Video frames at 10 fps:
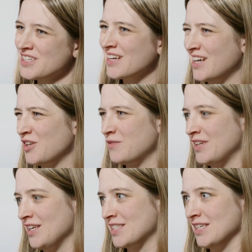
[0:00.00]
are kind of an
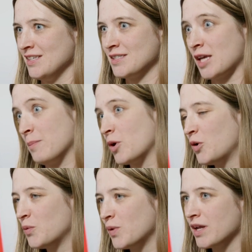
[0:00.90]
easy
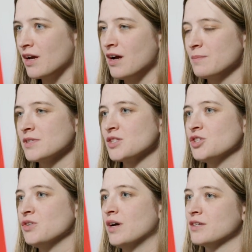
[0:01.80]
scapegoat when it comes
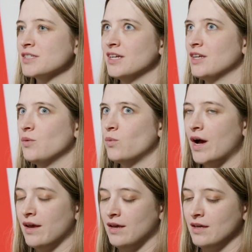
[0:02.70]
to understanding
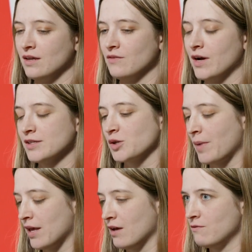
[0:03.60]
why an advisor
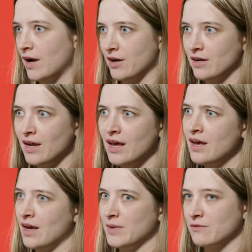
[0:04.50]
might get fired.
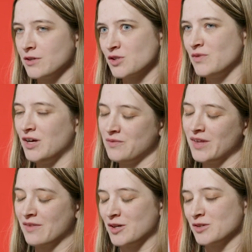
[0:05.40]
I mean, first of all,
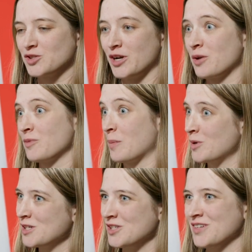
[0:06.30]
like they're straight up
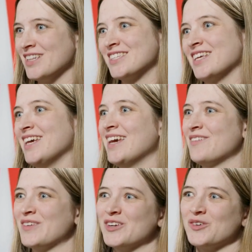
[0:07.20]
numbers. You can see
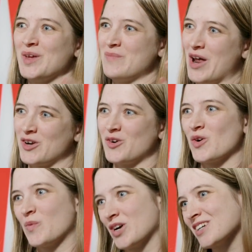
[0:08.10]
if you're doing better
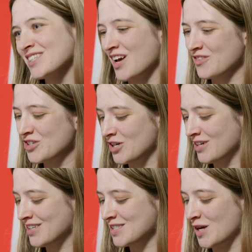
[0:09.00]
or worse on
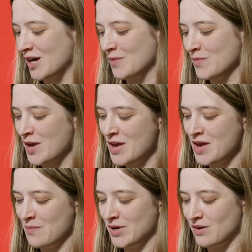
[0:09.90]
returns.
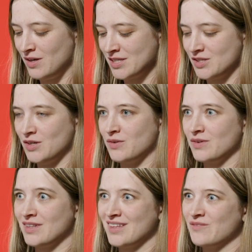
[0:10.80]
But also,
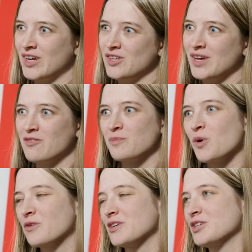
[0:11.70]
when you have
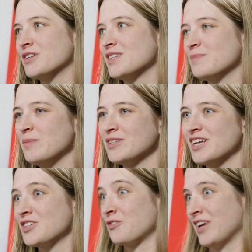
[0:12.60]
poor returns, people
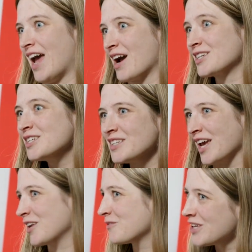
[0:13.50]
tend to react
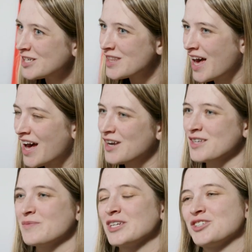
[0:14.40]
negatively to that,
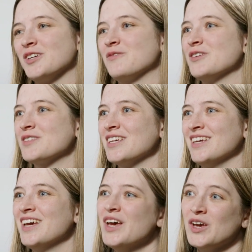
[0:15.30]
especially if you
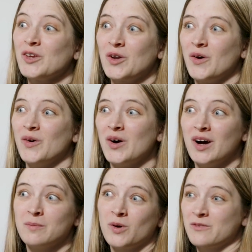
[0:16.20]
see, you know,
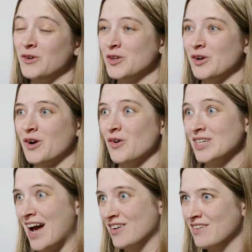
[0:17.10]
a portfolio go
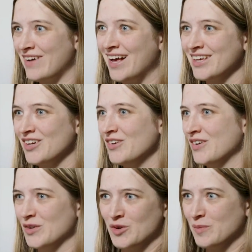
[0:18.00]
down in value.
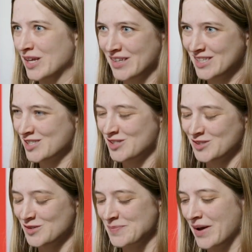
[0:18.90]
Nobody likes to
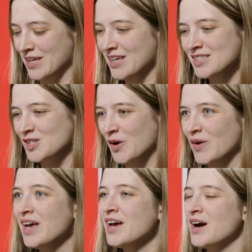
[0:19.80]
lose money. So,
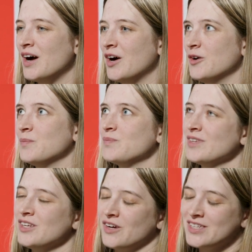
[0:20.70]

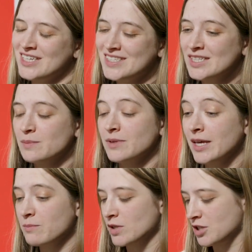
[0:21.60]
you know, it's easy to
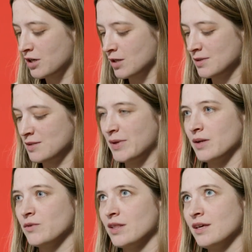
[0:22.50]
blame returns, but
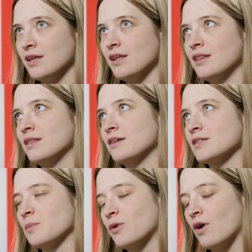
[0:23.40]
we think that
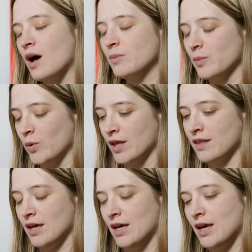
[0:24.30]
there's a problem with
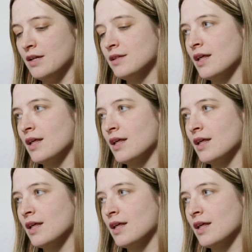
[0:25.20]
it in